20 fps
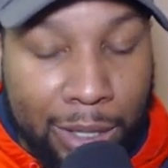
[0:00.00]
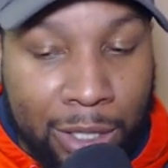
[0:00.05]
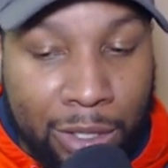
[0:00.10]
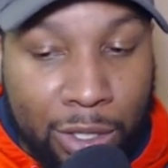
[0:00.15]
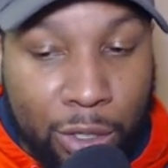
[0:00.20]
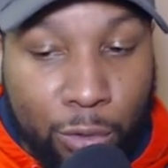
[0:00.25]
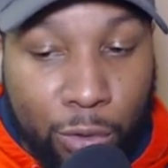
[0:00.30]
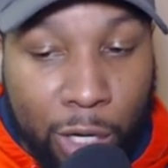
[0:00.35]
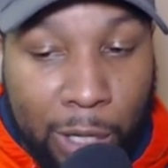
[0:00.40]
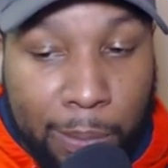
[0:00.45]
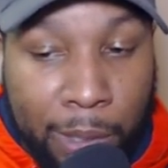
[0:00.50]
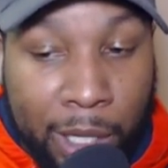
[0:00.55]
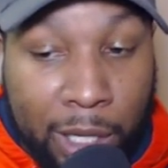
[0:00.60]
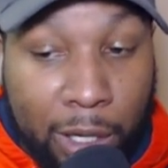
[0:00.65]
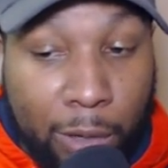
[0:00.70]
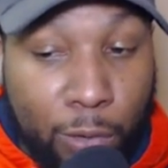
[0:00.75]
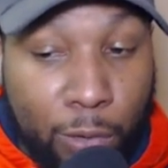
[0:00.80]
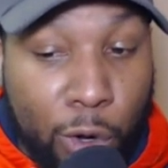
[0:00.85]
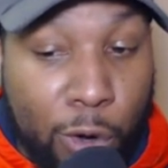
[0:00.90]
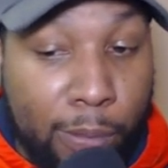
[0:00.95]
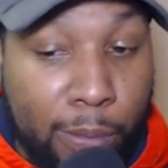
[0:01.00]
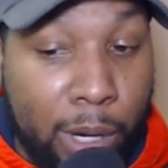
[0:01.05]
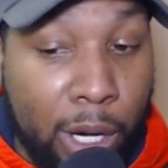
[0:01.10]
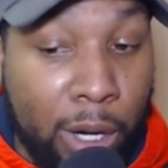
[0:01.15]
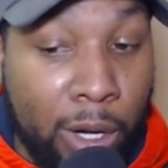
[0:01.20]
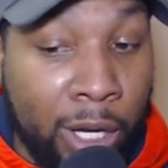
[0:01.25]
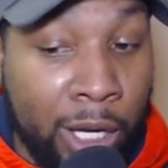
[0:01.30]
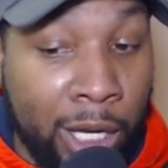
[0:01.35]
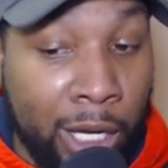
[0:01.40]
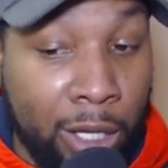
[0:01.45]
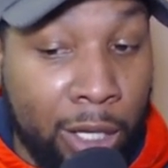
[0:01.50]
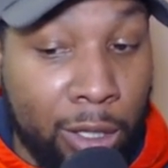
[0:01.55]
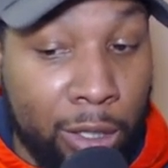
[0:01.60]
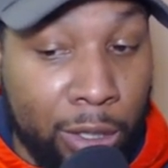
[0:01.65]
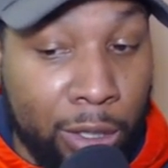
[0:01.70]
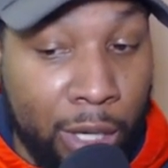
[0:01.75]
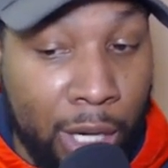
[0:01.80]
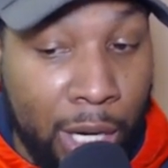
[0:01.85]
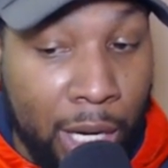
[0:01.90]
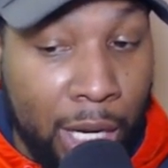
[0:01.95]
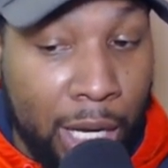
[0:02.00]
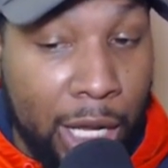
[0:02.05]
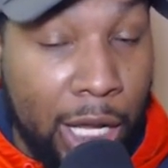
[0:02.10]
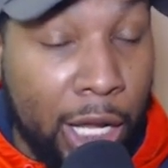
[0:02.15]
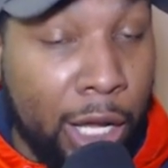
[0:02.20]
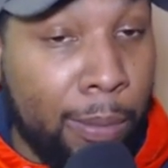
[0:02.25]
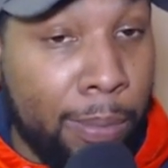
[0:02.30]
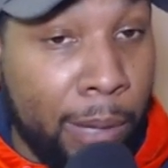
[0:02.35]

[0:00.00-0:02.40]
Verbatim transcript: He's a great pick and roll ball handler and